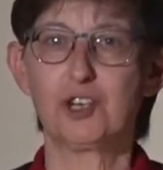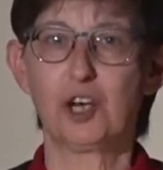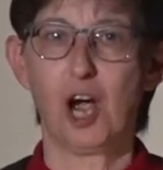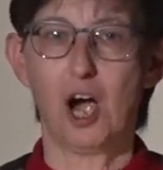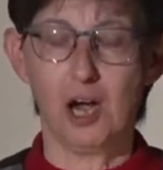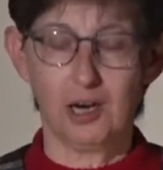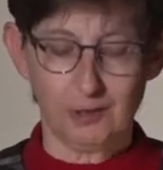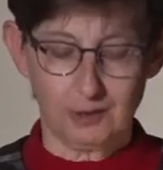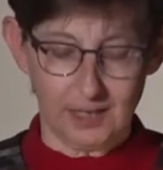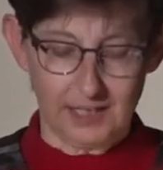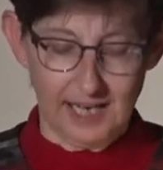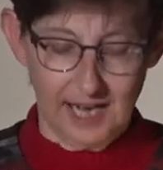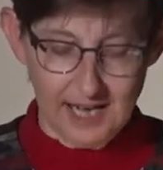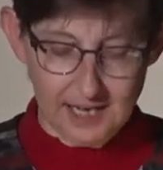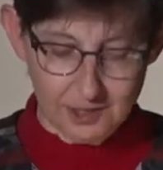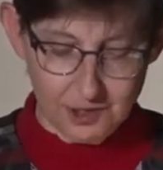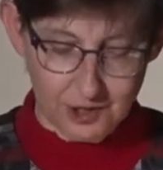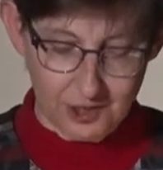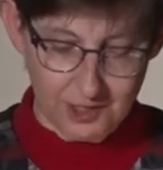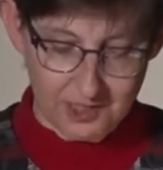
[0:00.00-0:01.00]

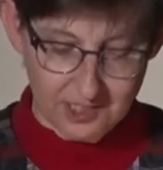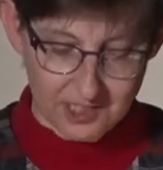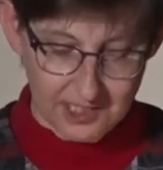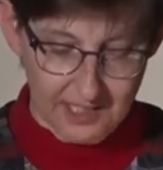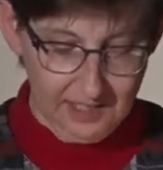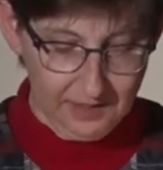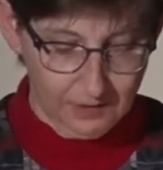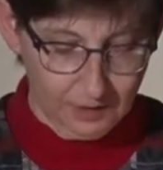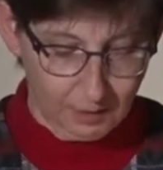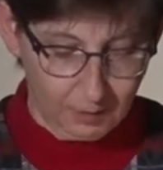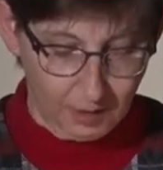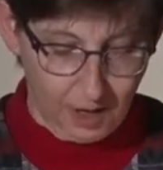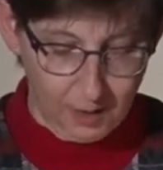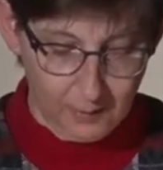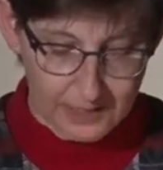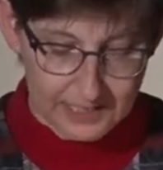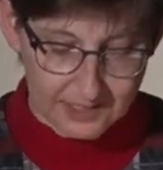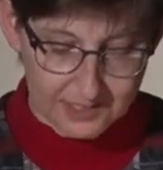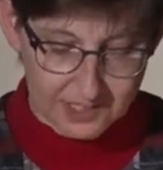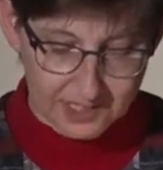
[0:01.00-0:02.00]
congregations in the
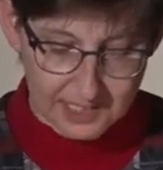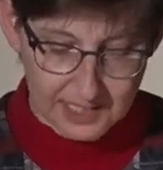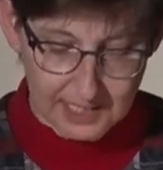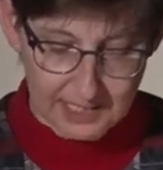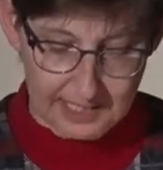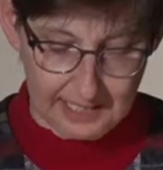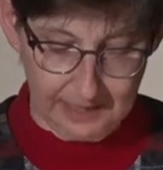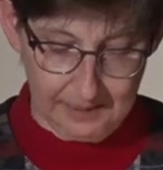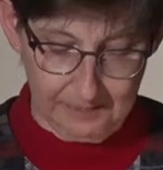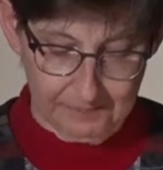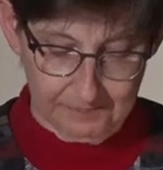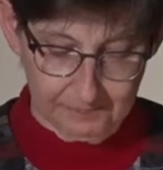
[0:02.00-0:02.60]
growing city.